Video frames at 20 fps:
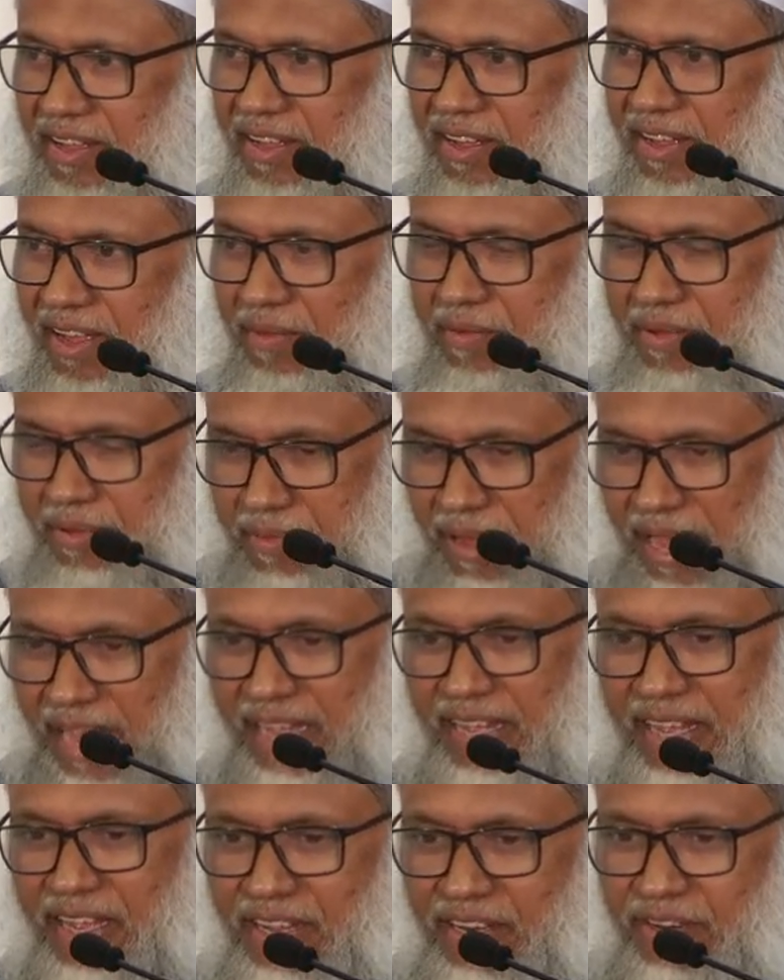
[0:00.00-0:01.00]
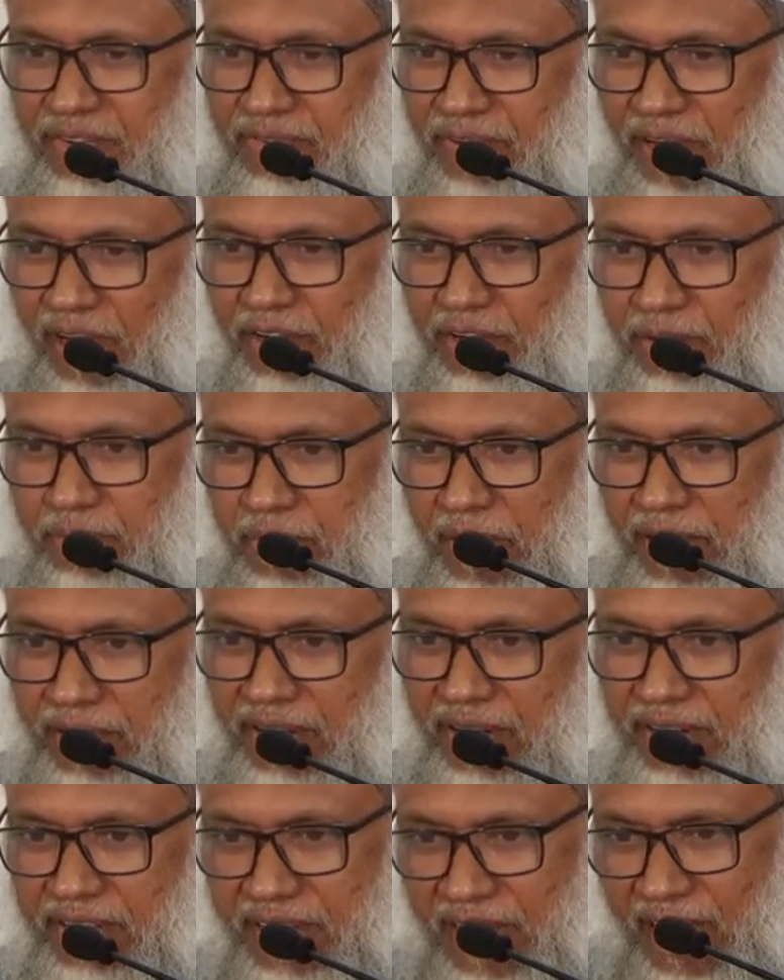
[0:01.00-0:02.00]
coming back, and he found
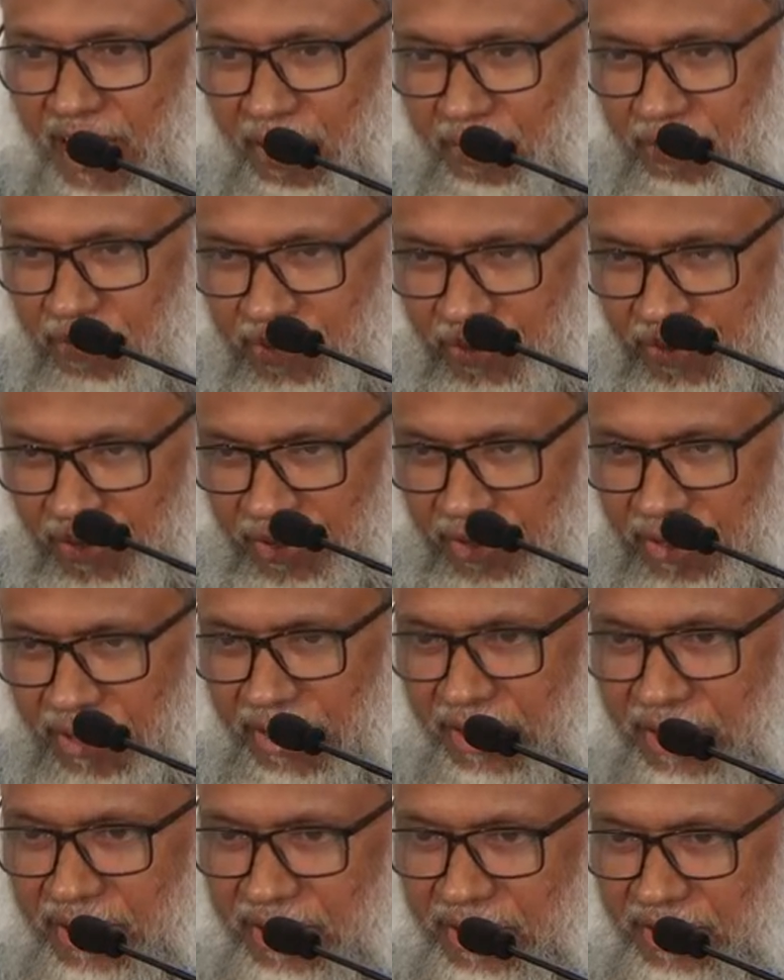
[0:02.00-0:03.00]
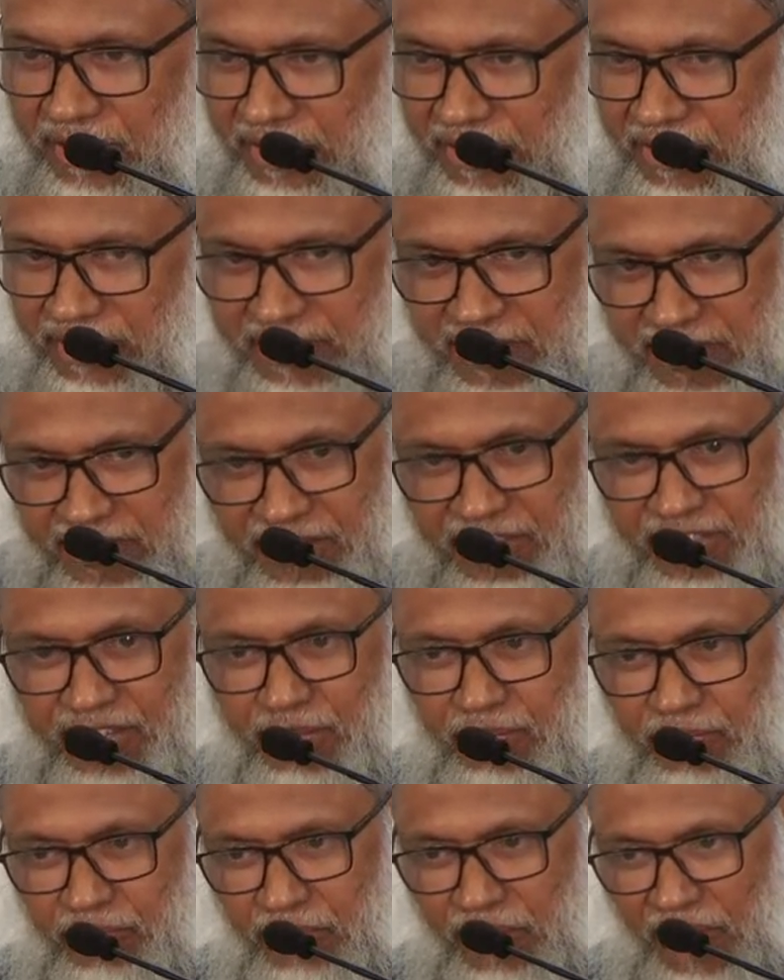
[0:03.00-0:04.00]
mother came to uh, kiss
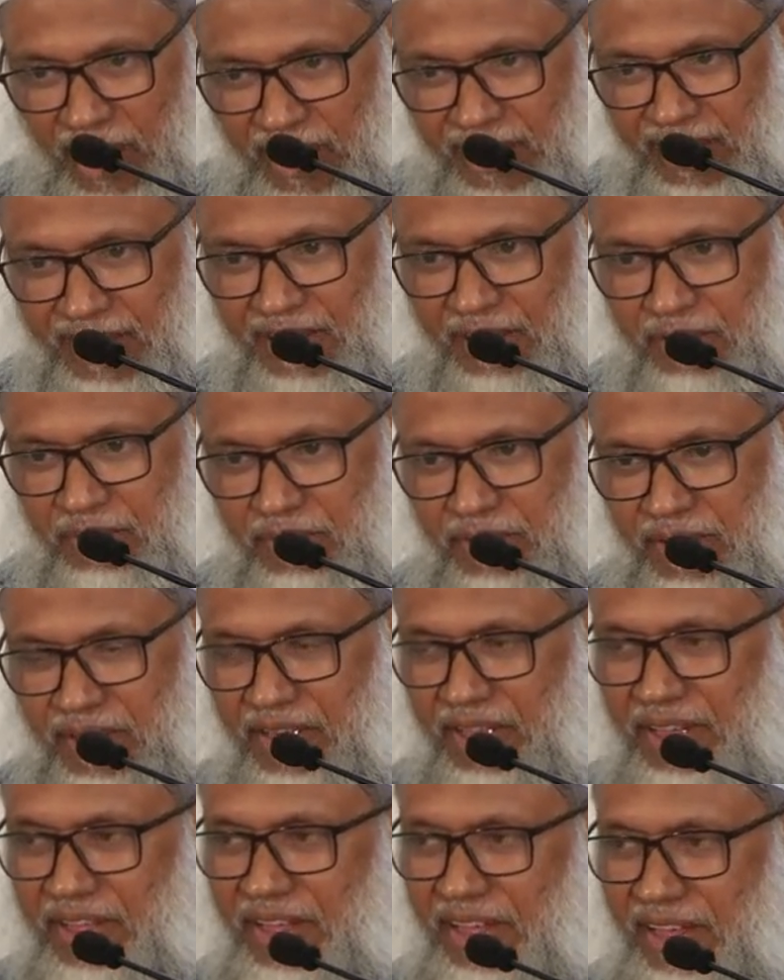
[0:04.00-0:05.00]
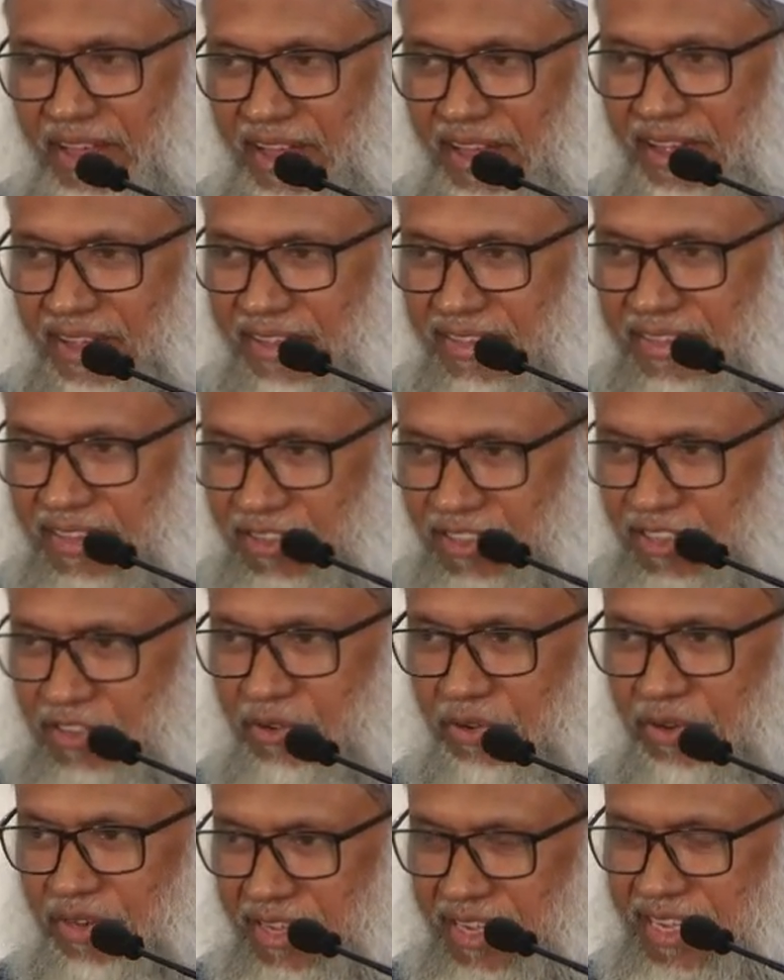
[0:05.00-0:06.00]
him, to hug him. Uh, the
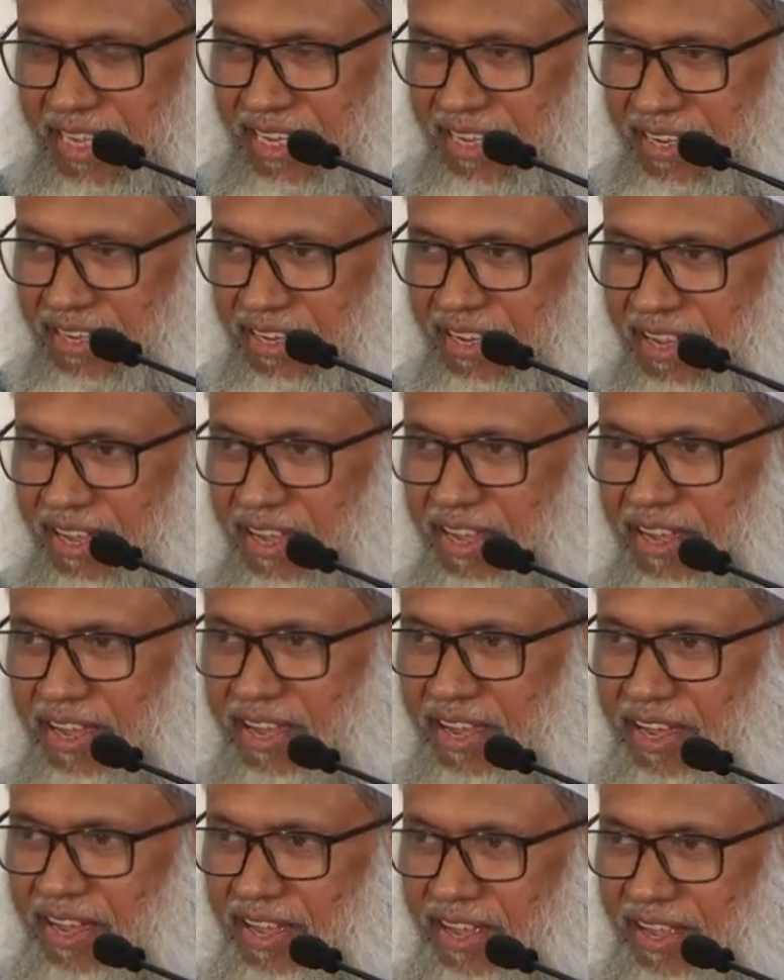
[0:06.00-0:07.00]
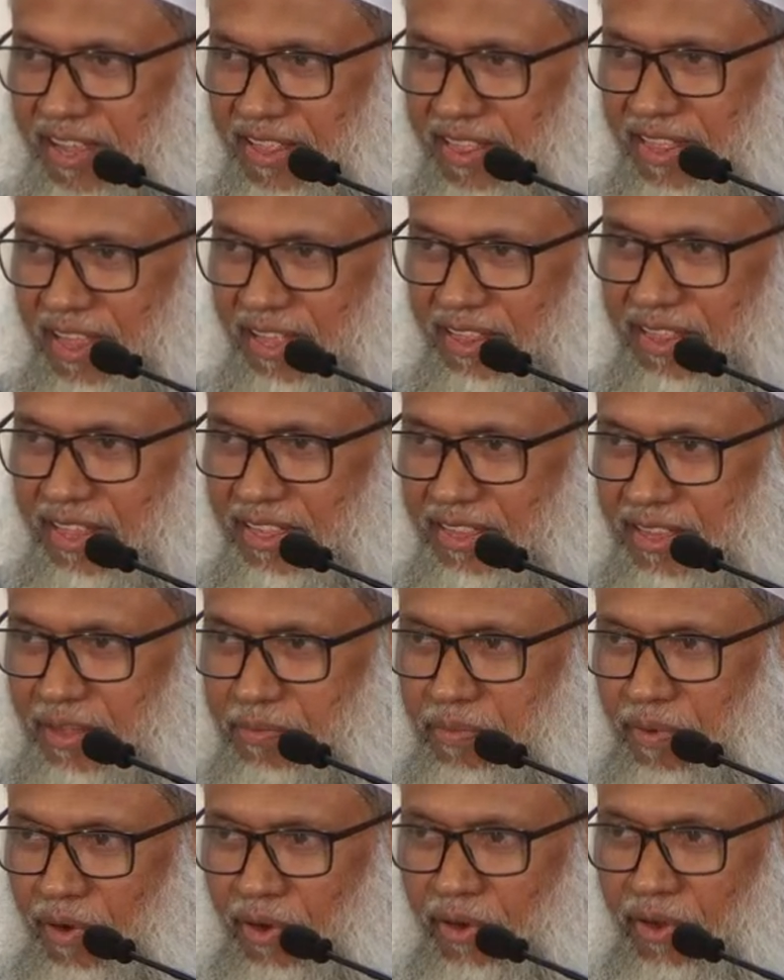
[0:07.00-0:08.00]
story is uh, that the
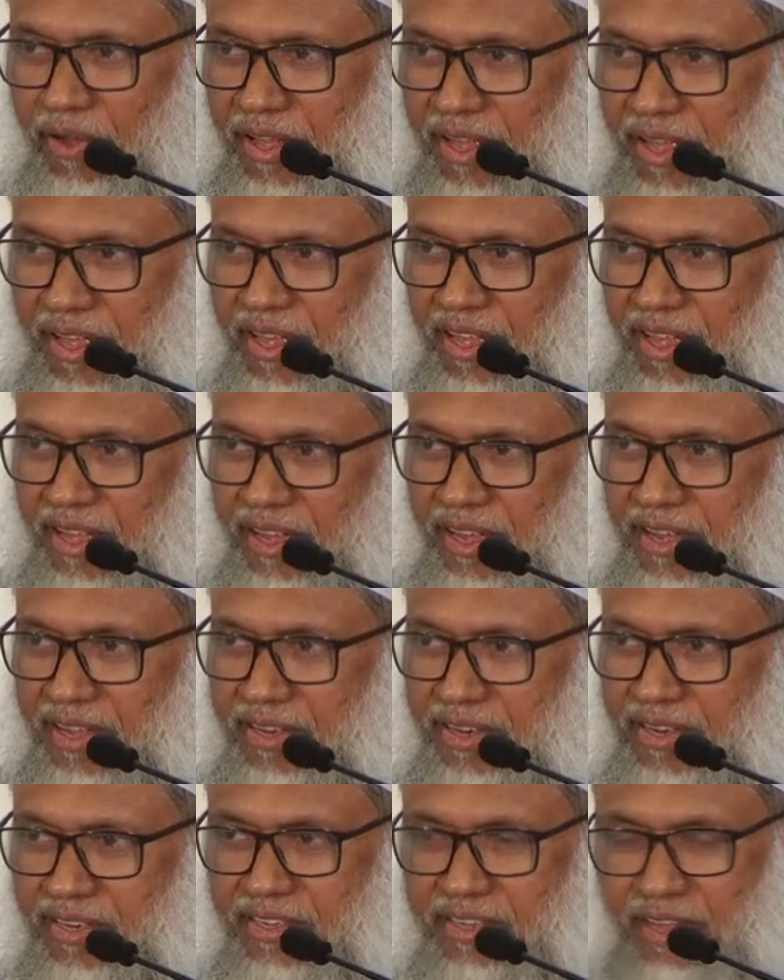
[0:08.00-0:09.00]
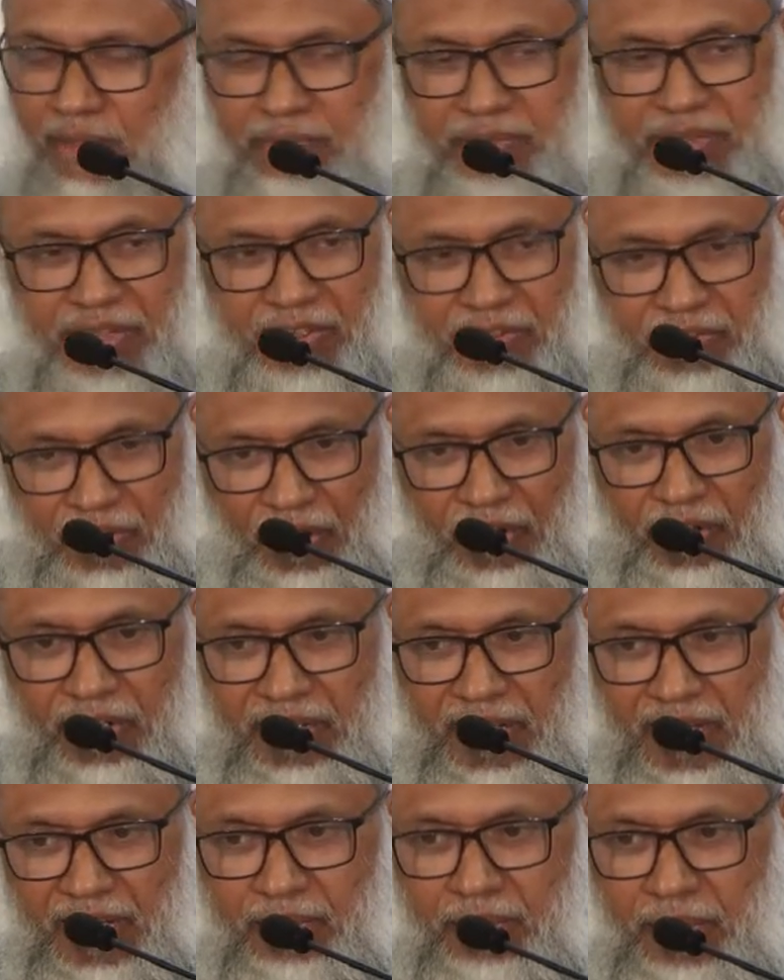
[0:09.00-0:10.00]
boy did something
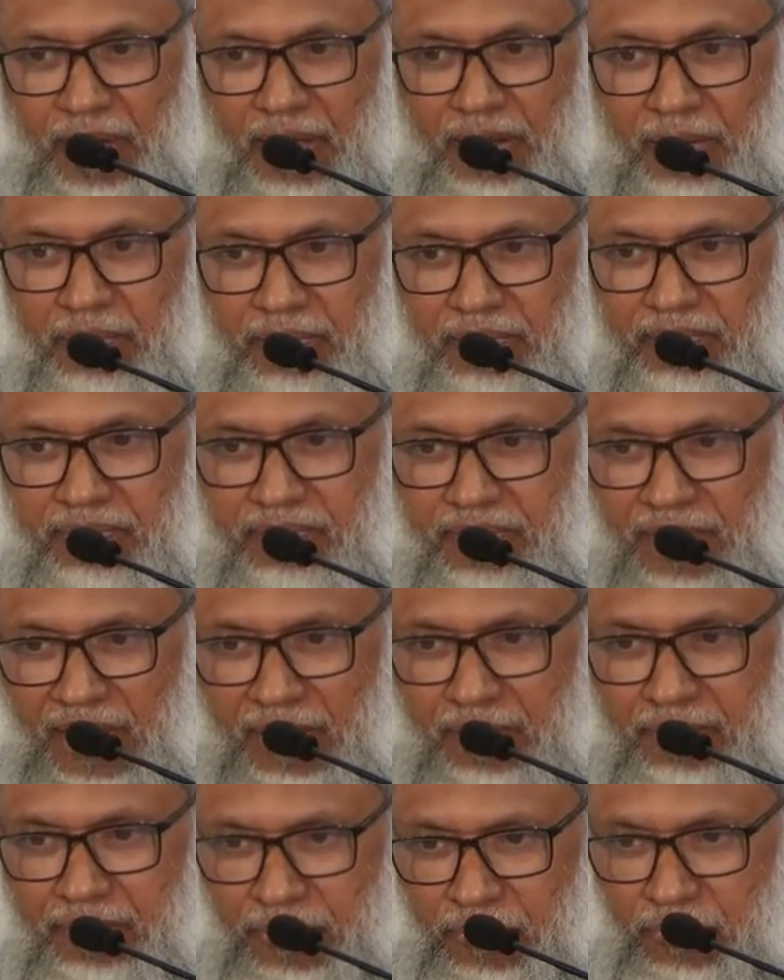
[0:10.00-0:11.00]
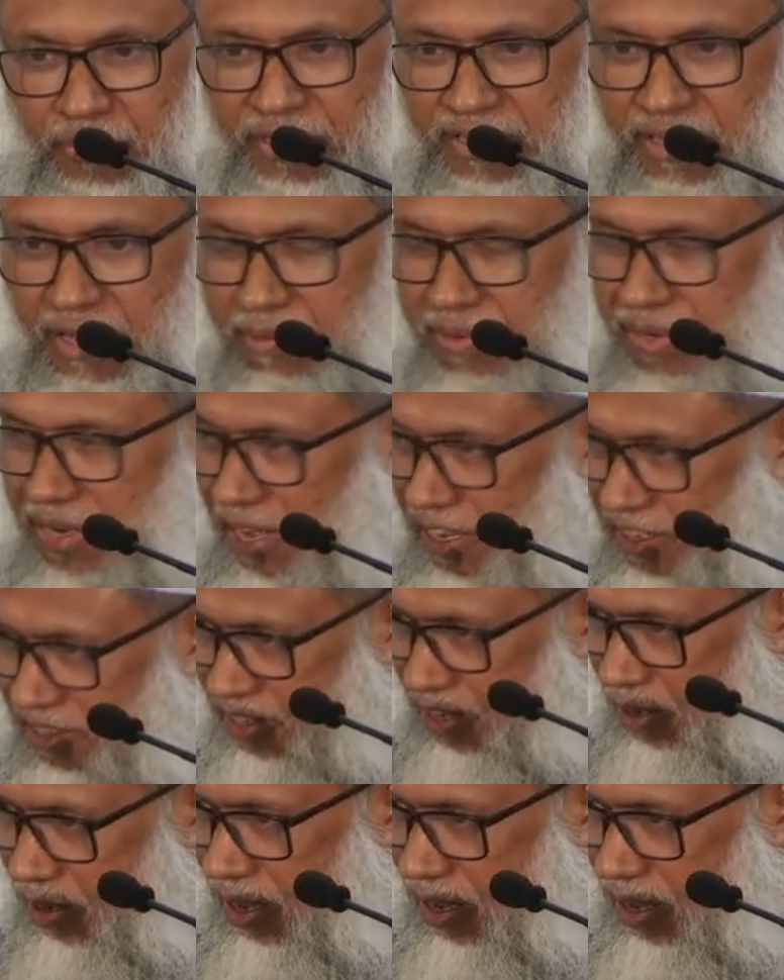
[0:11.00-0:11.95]
wrong, and mom, mom was a bit upset,